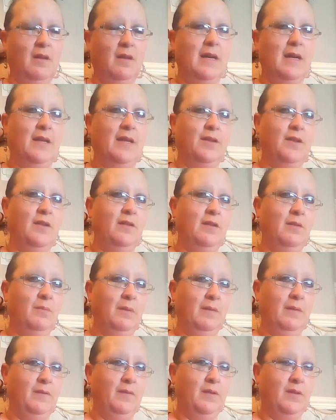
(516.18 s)
So I don't
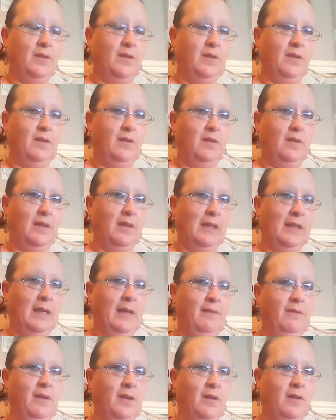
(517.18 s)
know whether to
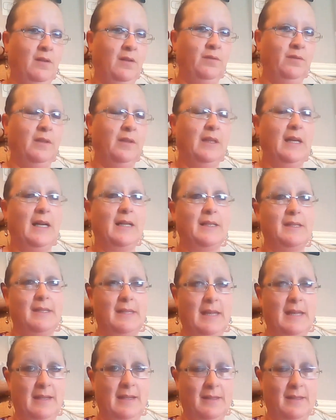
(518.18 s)
carry on, like
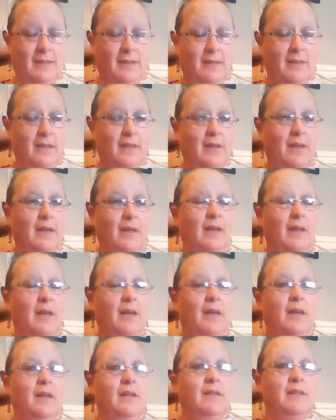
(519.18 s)
I said,
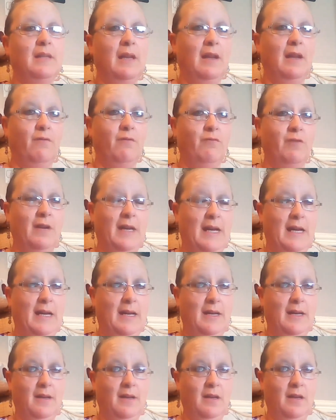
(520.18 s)
till I run
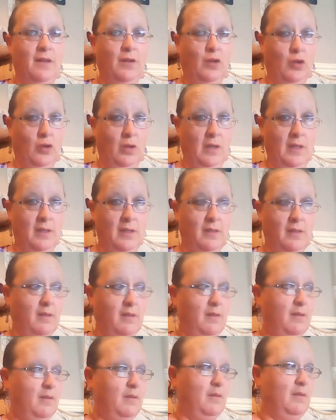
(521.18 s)
out of the
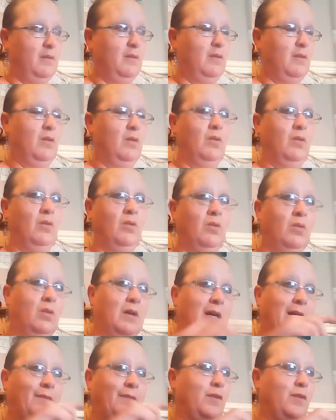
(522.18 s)
colours,
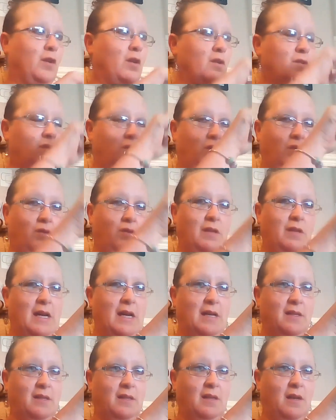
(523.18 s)
or I've got to
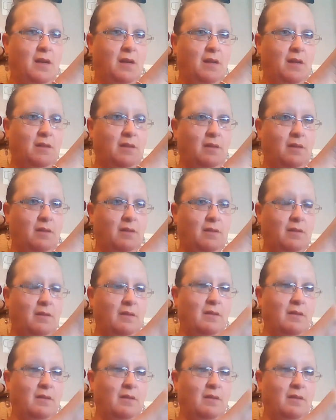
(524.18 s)
that side.